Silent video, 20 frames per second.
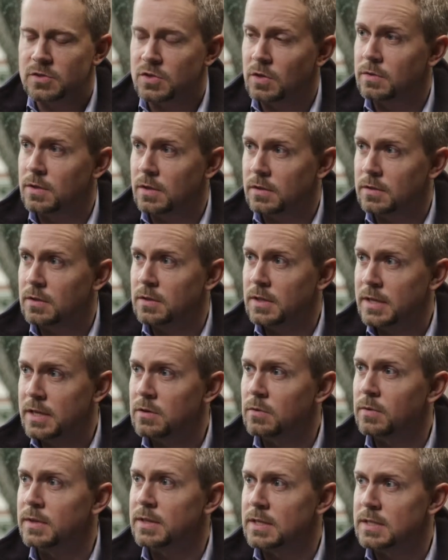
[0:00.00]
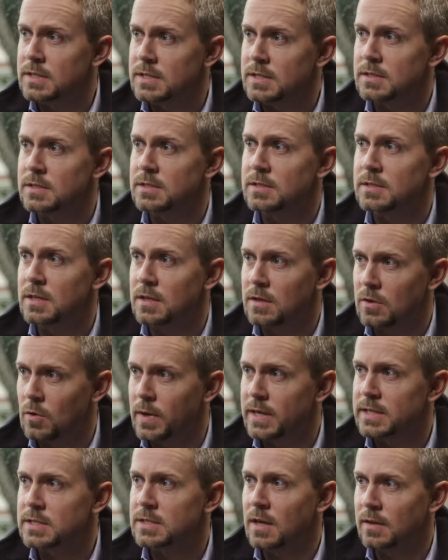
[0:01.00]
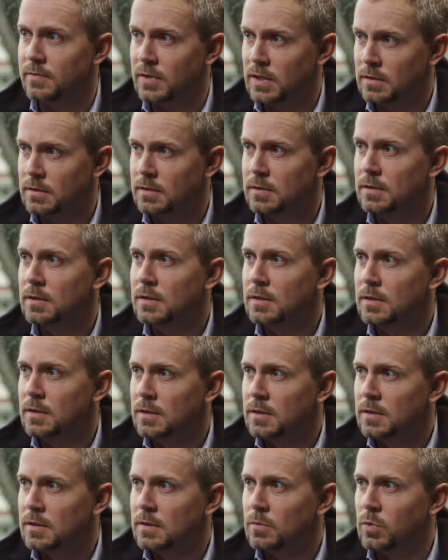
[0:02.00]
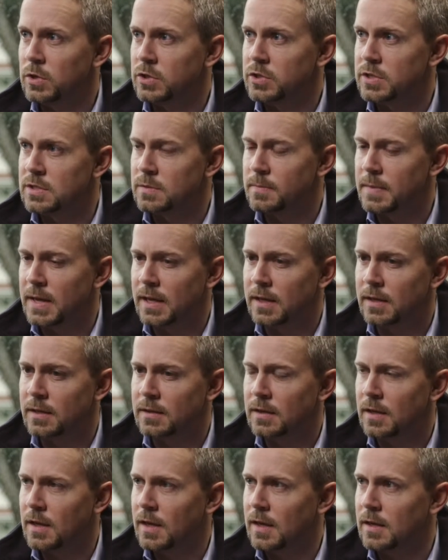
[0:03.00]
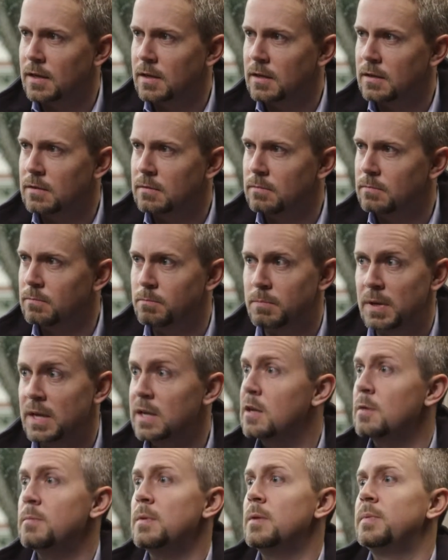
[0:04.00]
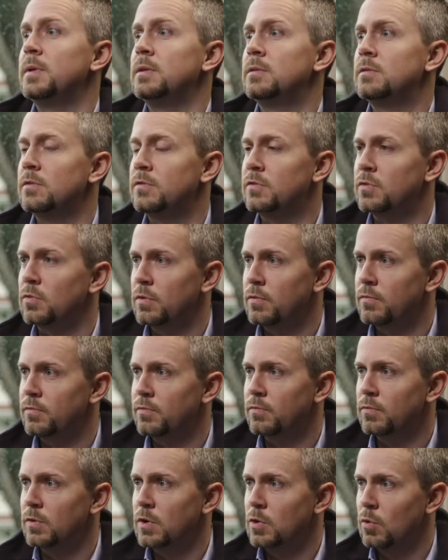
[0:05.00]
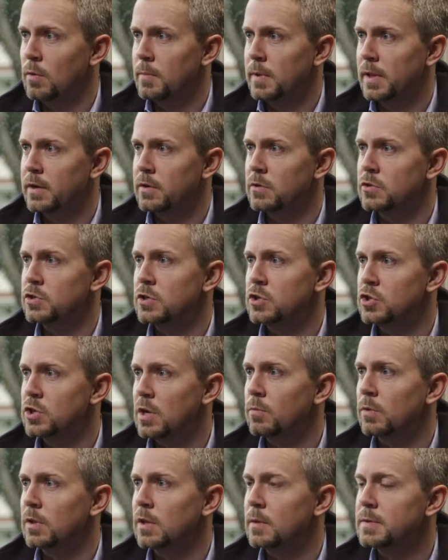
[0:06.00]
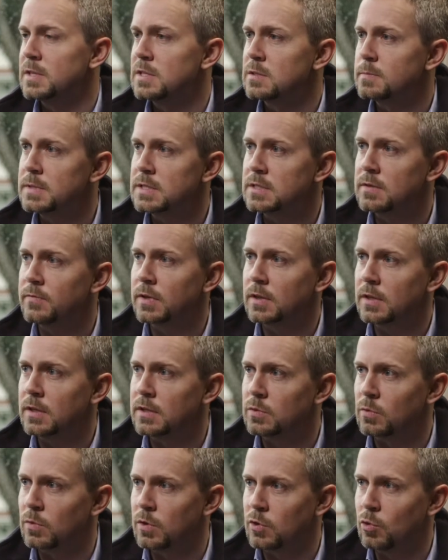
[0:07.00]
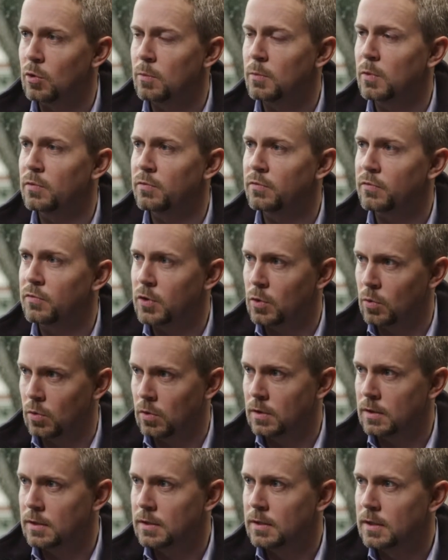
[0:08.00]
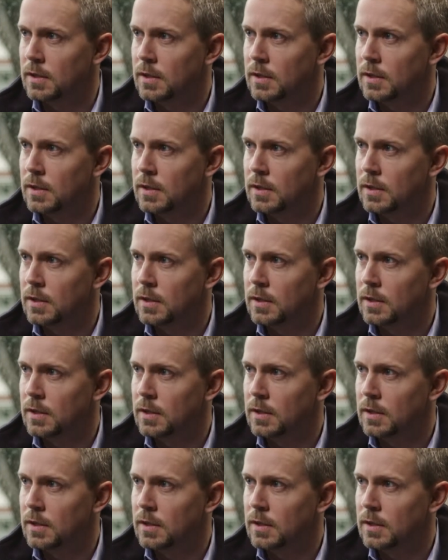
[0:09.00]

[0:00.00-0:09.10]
so the leader in this is the U.S. Navy, which has made a big commitment to sort of renewable energy generally, but specifically to renewable fuel,